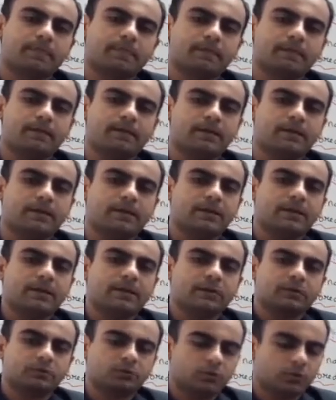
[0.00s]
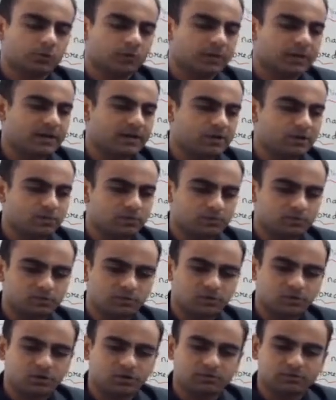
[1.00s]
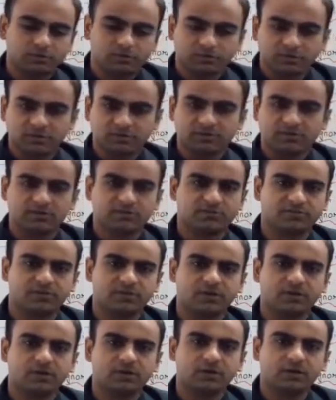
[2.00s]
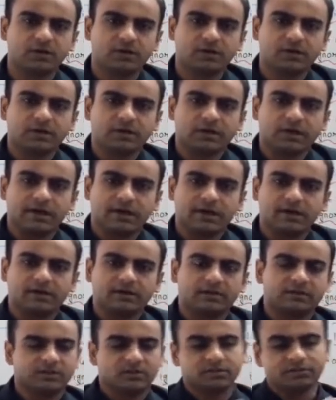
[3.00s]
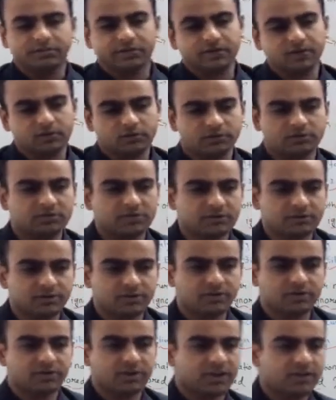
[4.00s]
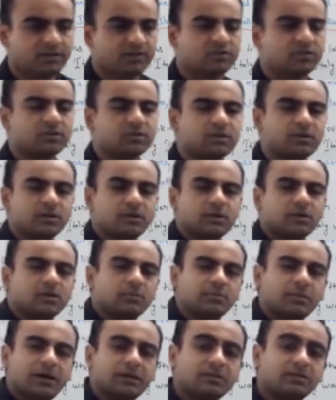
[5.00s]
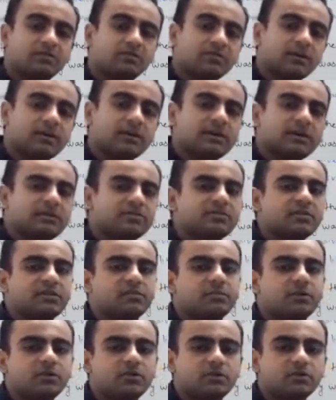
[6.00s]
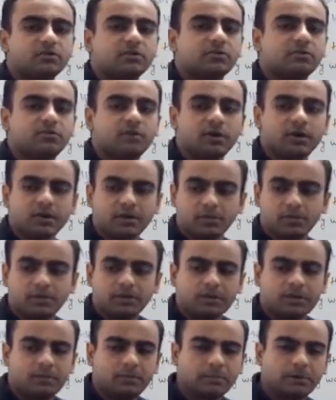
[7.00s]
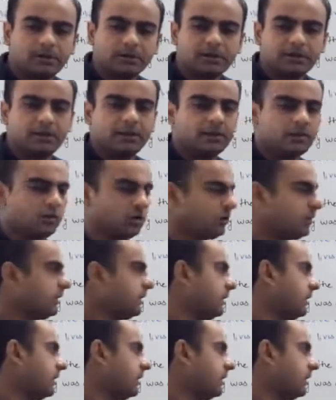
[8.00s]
Right? So Benito Mussolini was one such figure, and this figure was given rise by the world itself because the world completely ignored